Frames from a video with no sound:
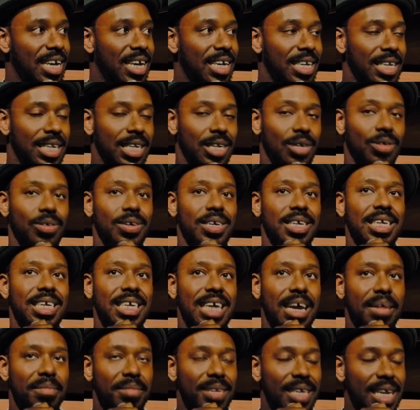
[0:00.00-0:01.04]
still went to
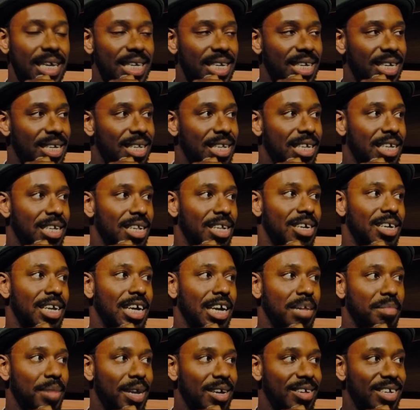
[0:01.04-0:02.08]
jam sessions,
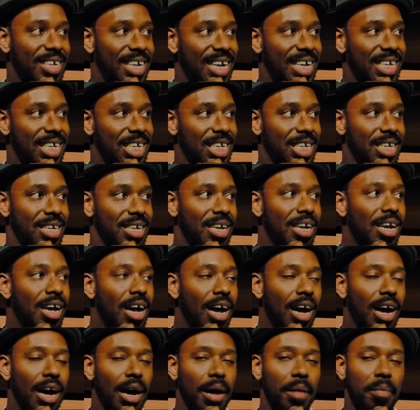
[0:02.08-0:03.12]
learning about jazz.
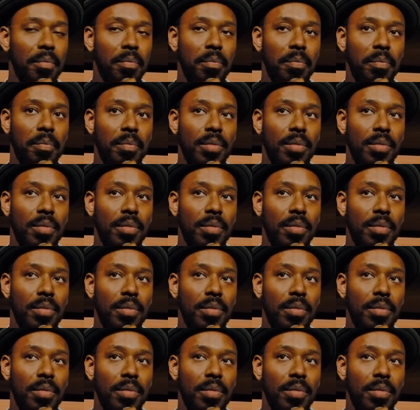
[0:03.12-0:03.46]
Um,